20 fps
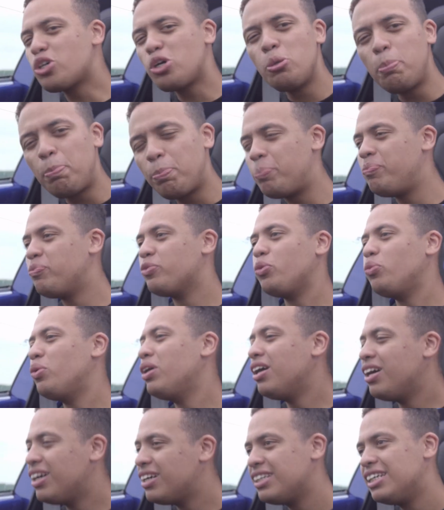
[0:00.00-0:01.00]
so,
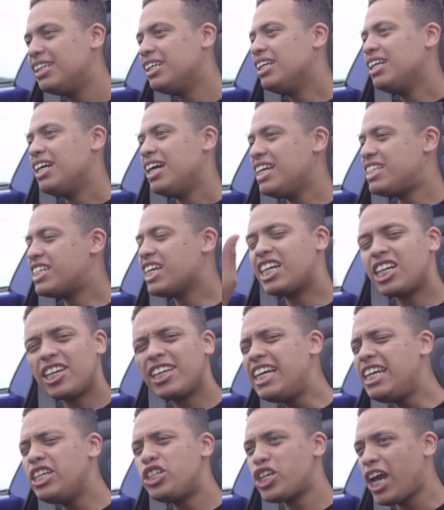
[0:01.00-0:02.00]
it's a
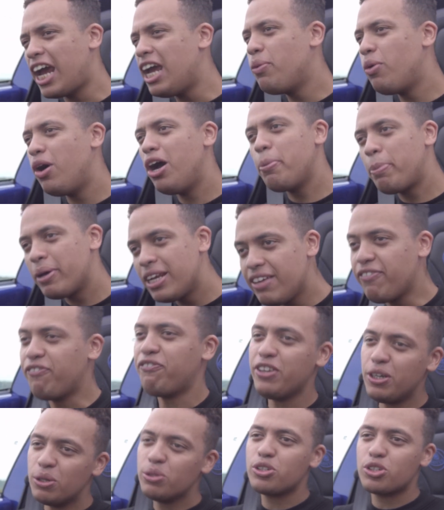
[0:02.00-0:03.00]
cliche word, but it
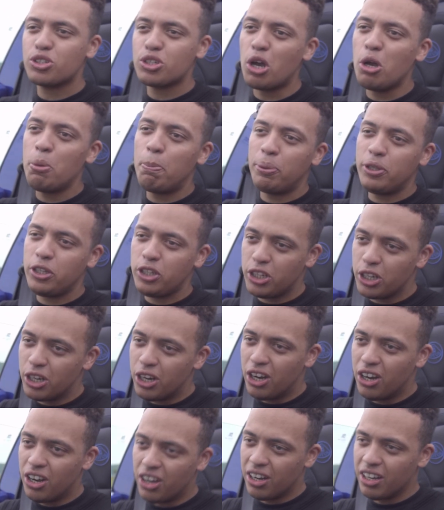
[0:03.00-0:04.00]
feels so
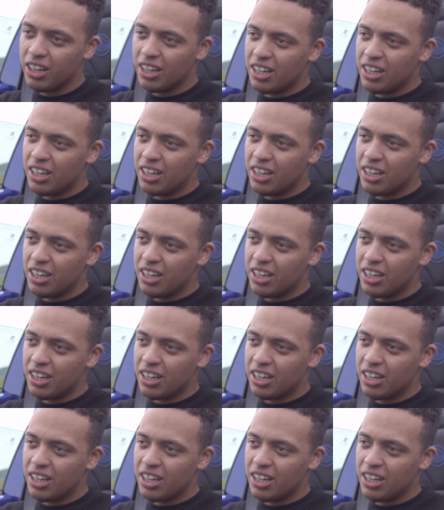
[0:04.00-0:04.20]
pure.